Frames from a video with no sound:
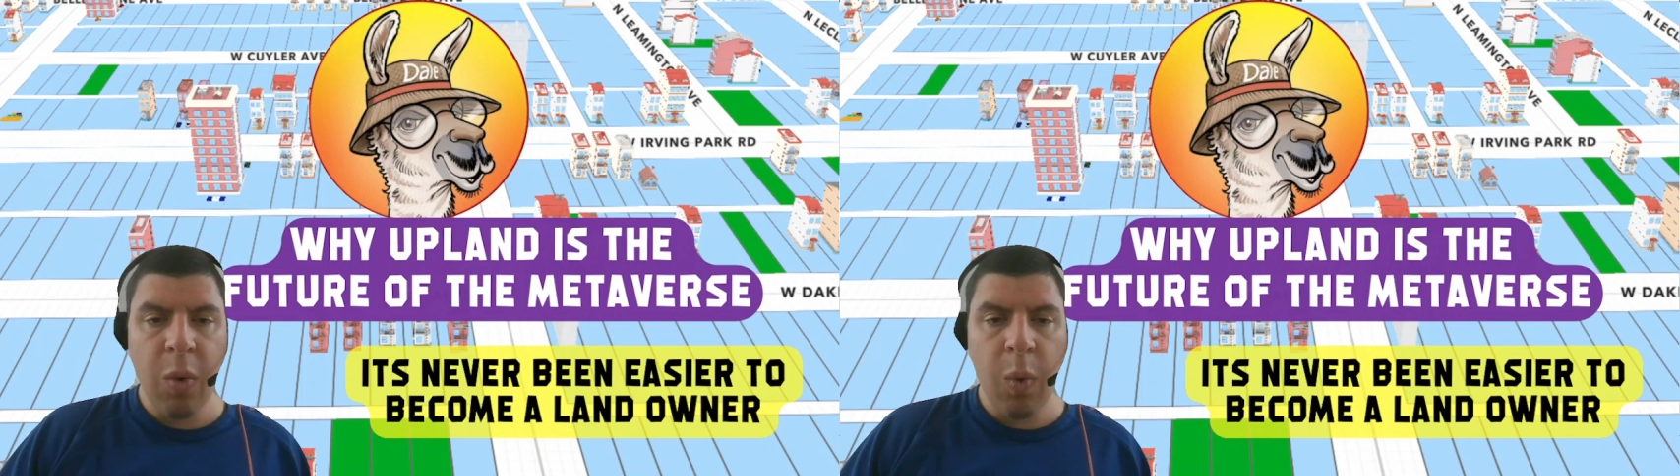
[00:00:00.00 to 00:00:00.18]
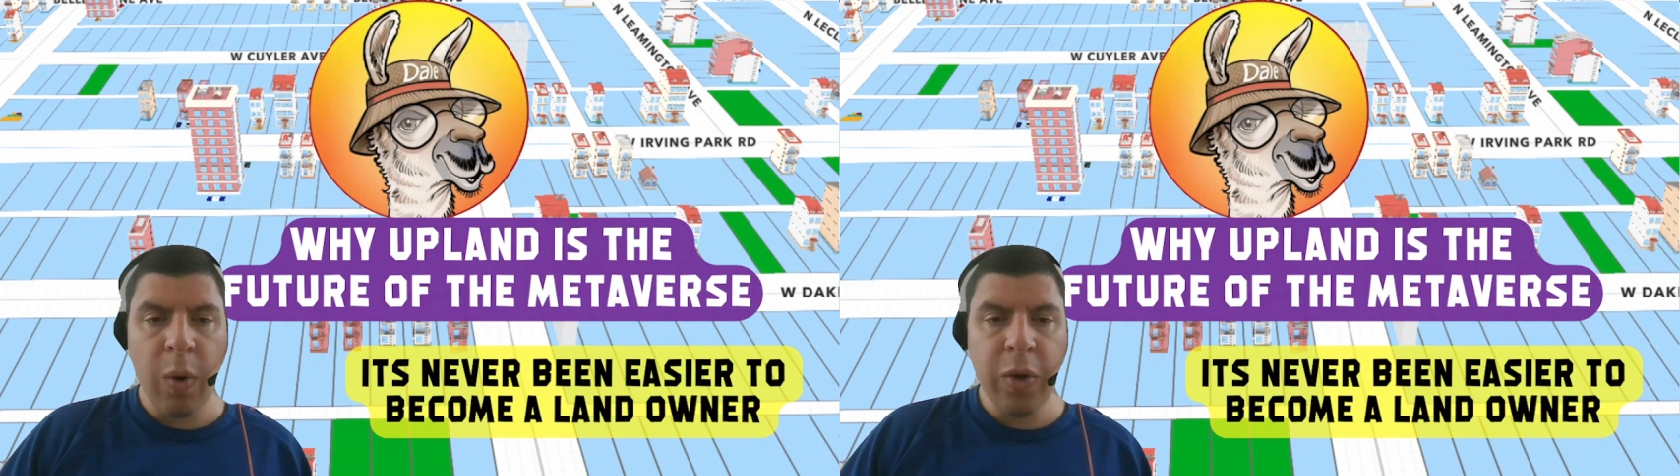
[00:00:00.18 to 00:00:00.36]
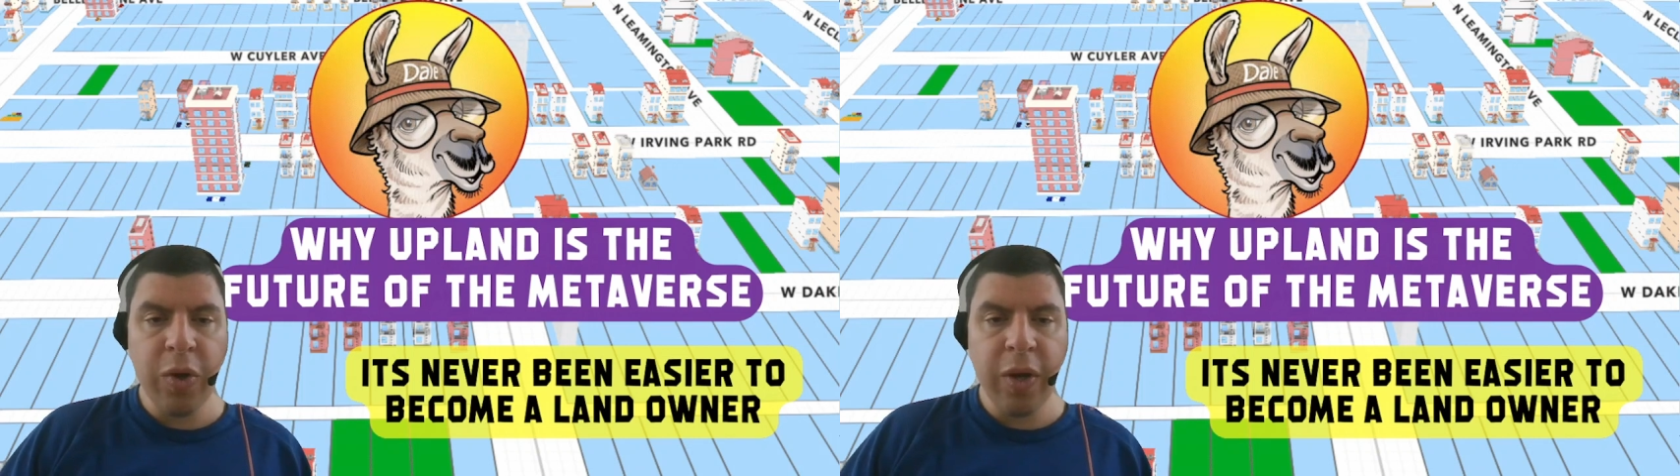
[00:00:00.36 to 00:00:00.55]

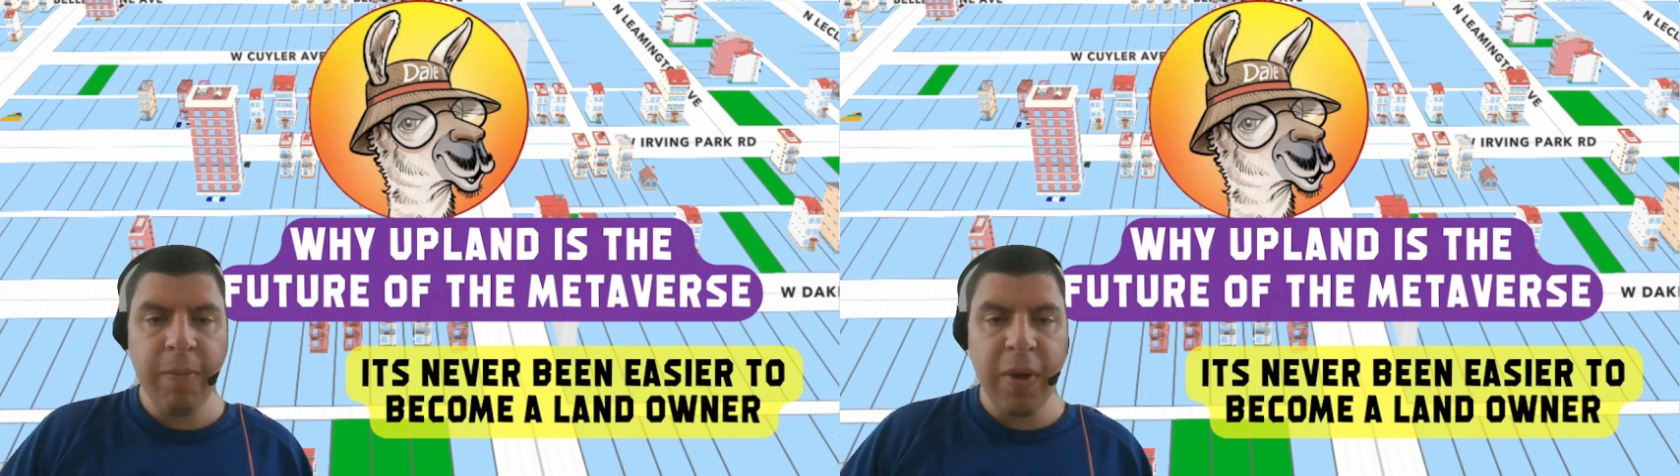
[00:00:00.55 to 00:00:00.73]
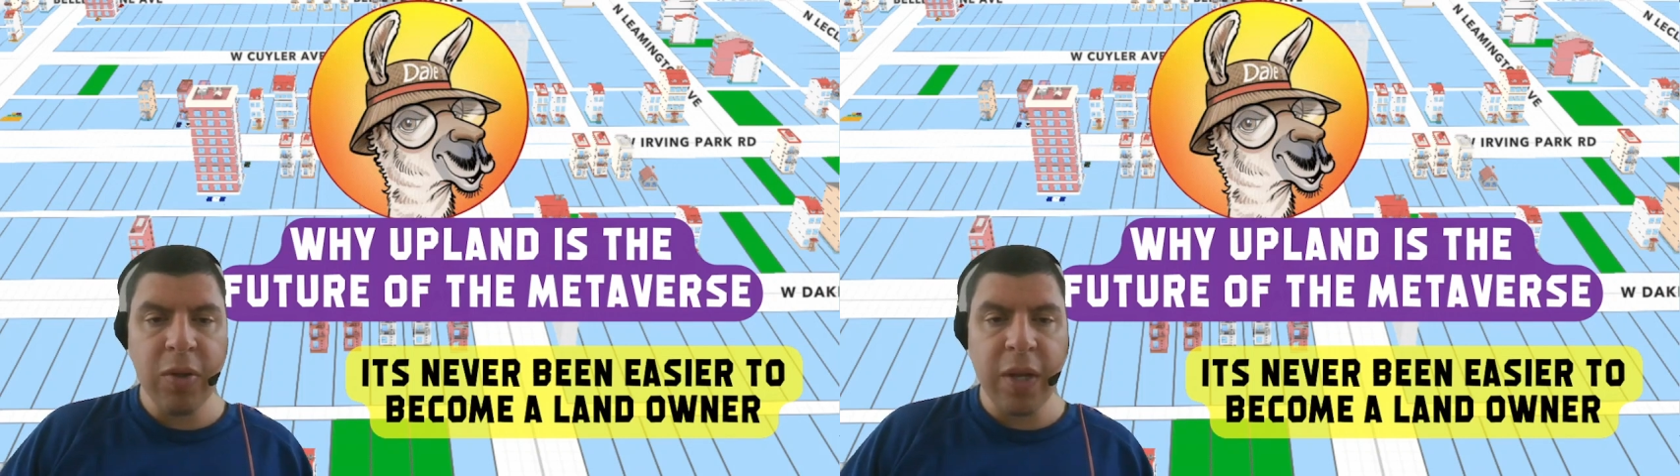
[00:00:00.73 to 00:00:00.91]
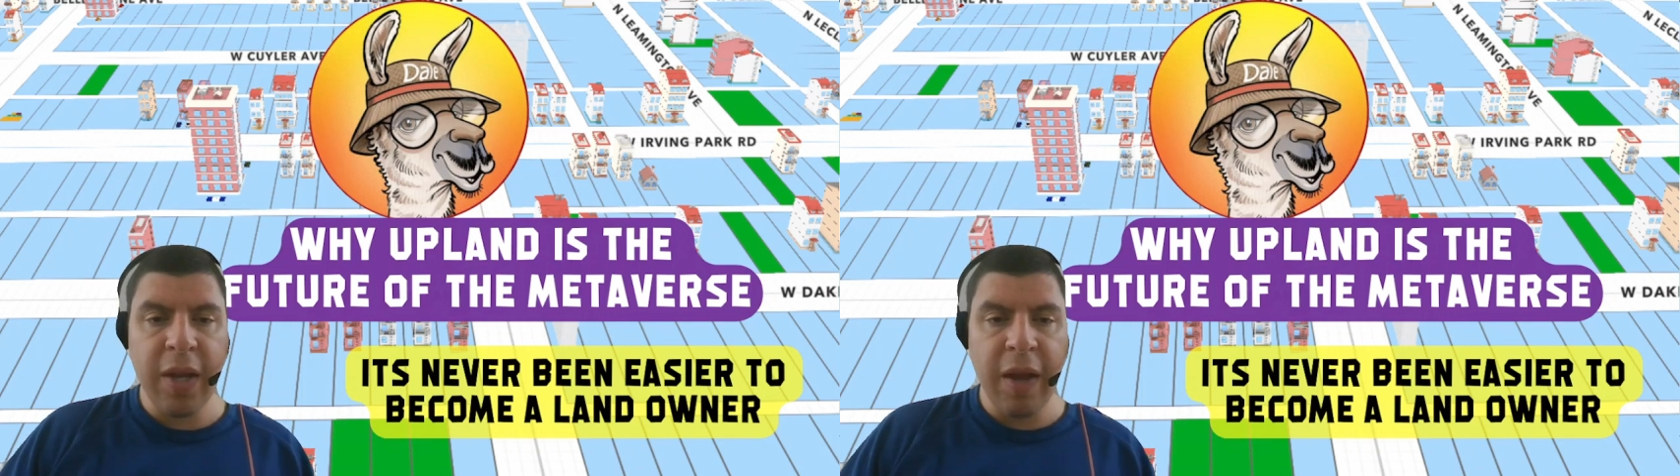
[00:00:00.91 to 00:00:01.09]
or you can
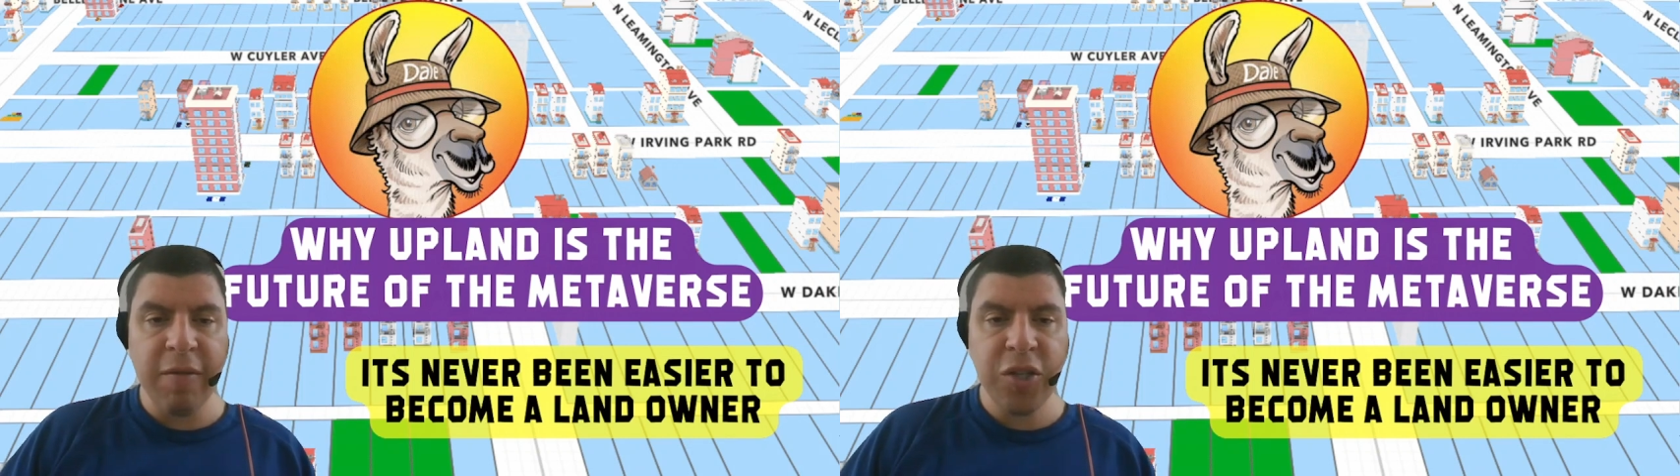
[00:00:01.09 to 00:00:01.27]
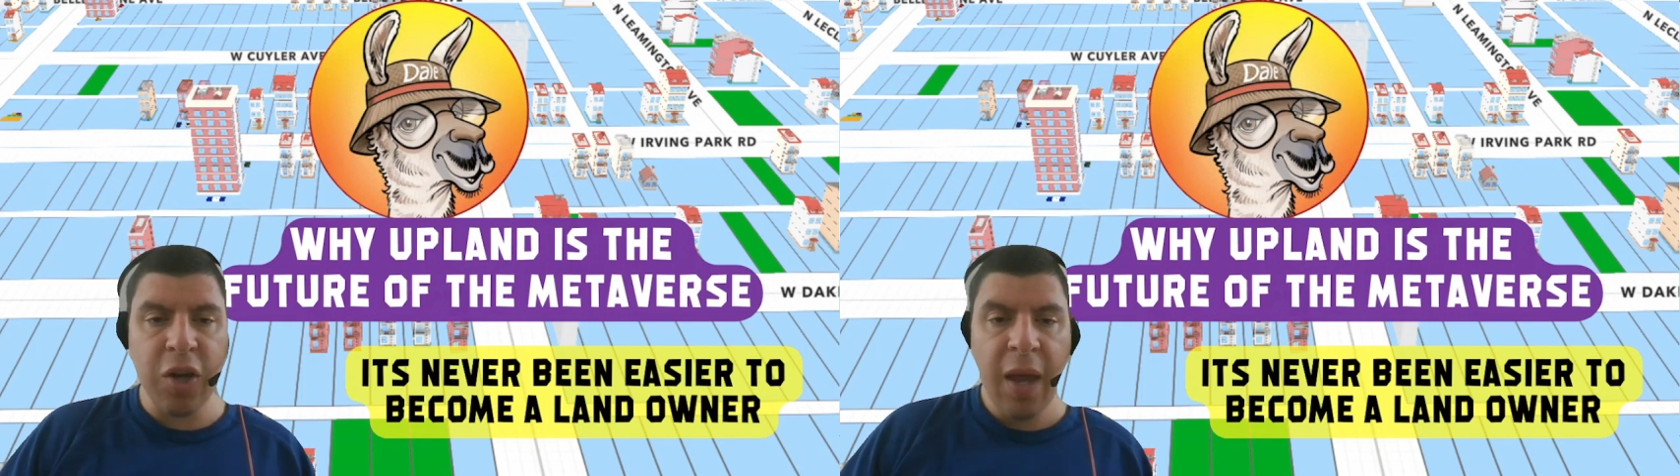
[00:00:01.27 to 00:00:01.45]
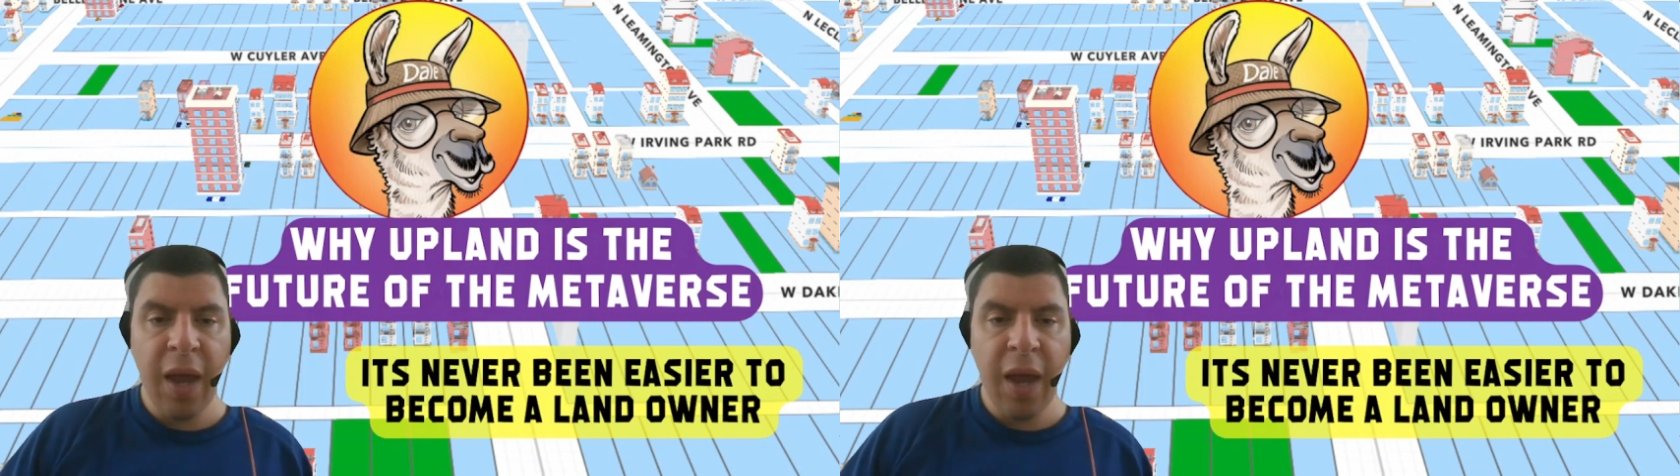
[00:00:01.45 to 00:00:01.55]
build a dev shop